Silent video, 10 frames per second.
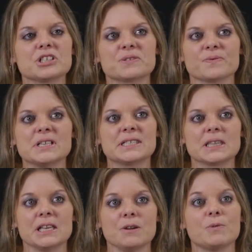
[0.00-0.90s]
just
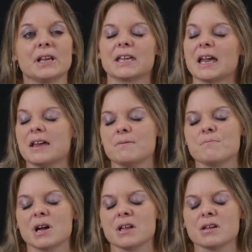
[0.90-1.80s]
recently, when
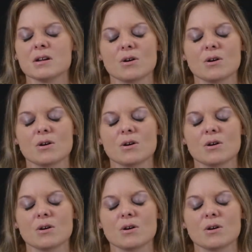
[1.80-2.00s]
again my